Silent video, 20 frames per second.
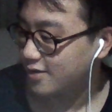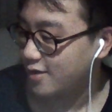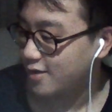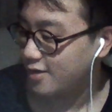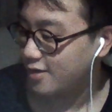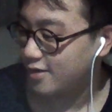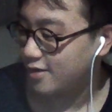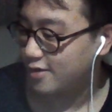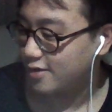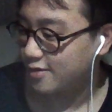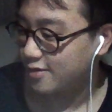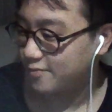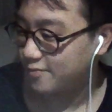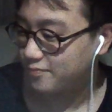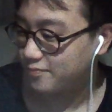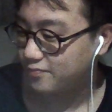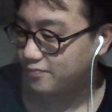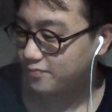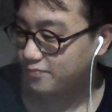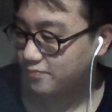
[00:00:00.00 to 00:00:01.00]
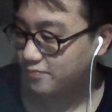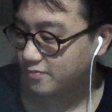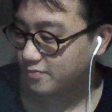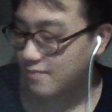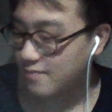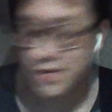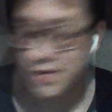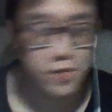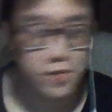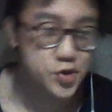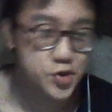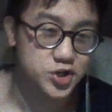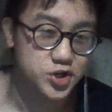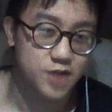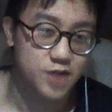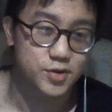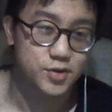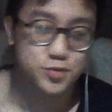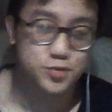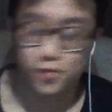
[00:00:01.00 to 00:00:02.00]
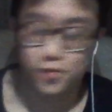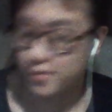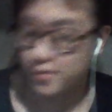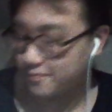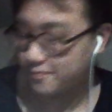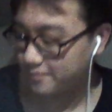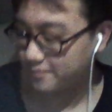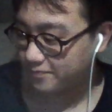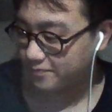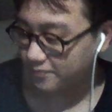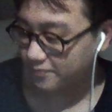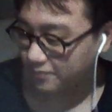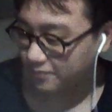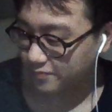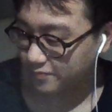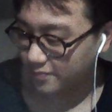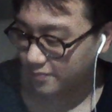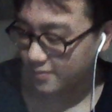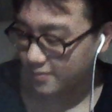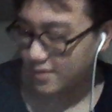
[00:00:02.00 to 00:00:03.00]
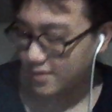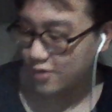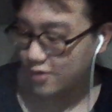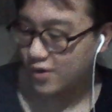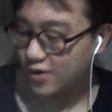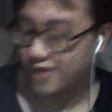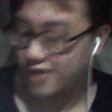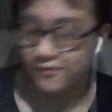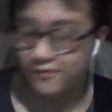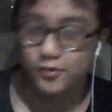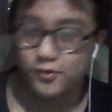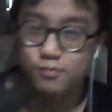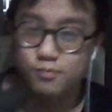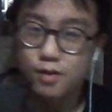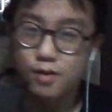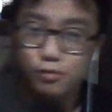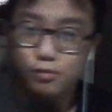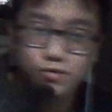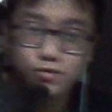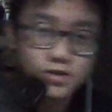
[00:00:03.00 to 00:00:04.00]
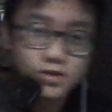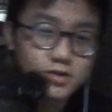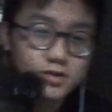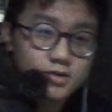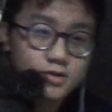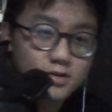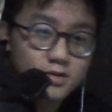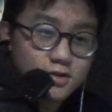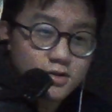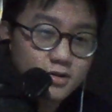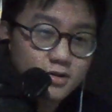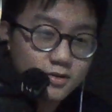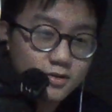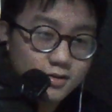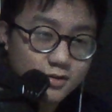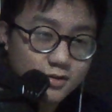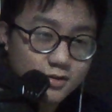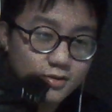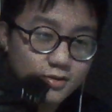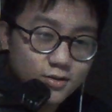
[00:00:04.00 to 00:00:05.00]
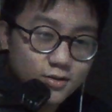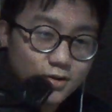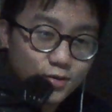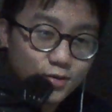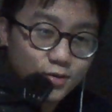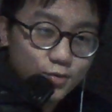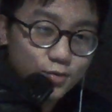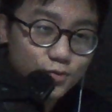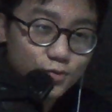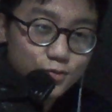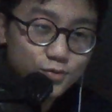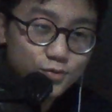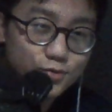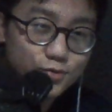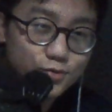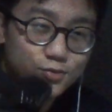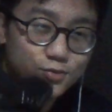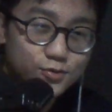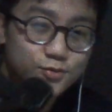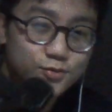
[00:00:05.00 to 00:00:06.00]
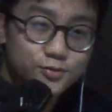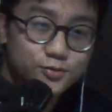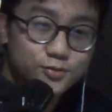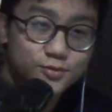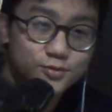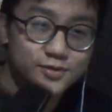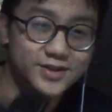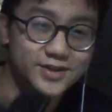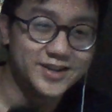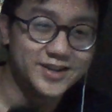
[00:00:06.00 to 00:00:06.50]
Um, you can appreciate it much more. for the bubbles. Ooh.